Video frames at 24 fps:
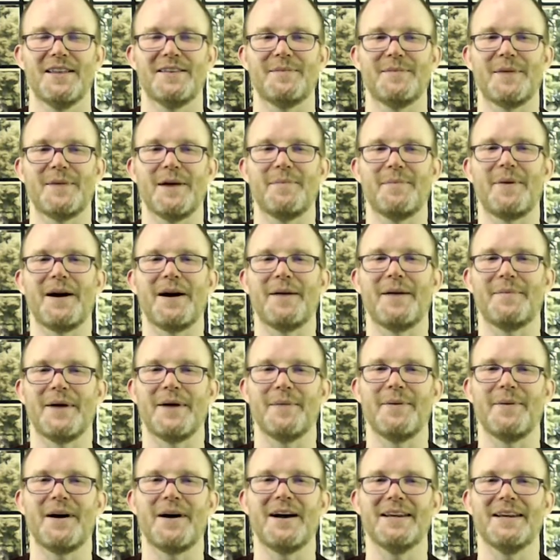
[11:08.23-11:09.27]
My
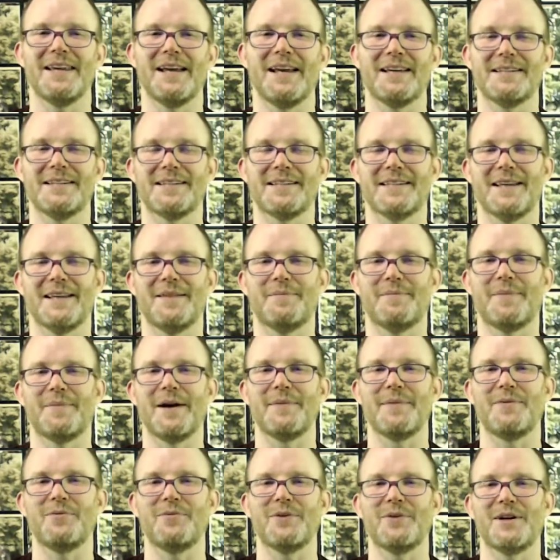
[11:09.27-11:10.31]
podcast is at
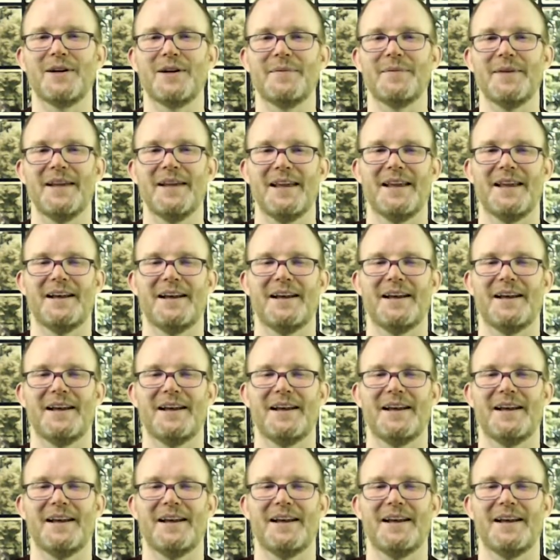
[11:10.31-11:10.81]
BibleWorm,